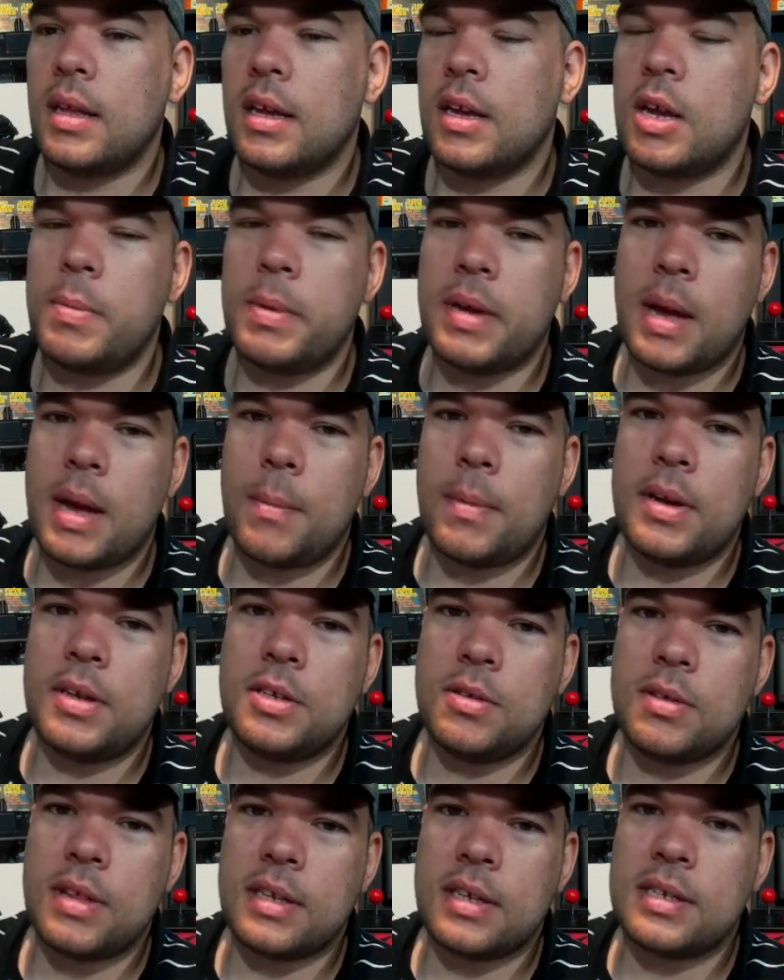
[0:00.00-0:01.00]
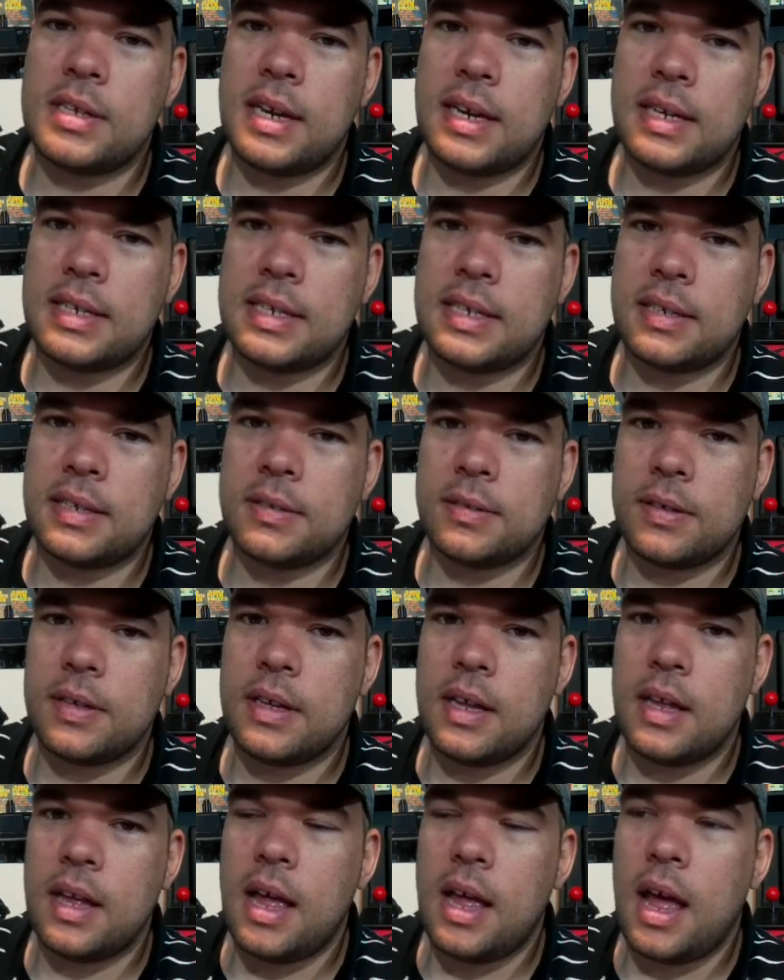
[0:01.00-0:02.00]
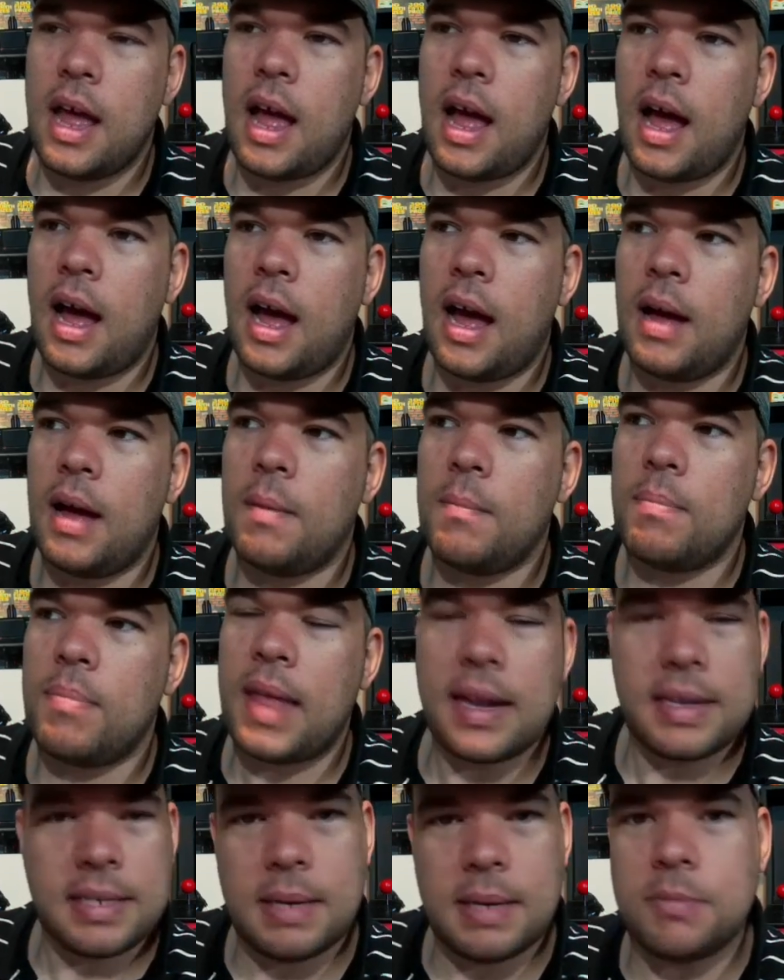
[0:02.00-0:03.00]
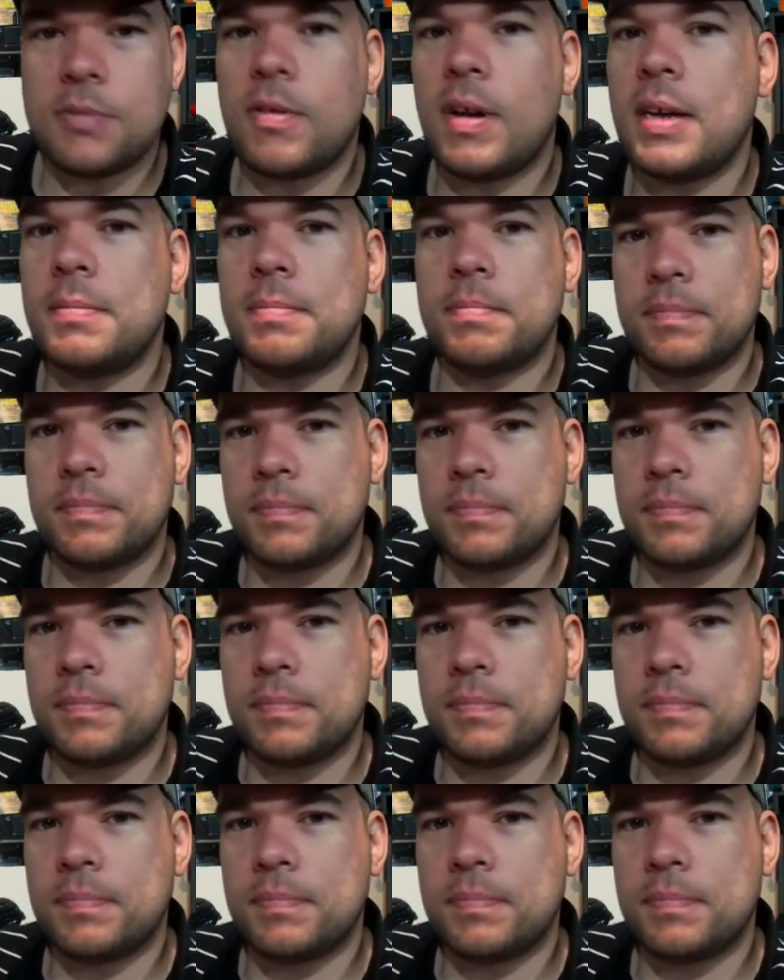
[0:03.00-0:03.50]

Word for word: could be coming in 2019. Um, that seems right.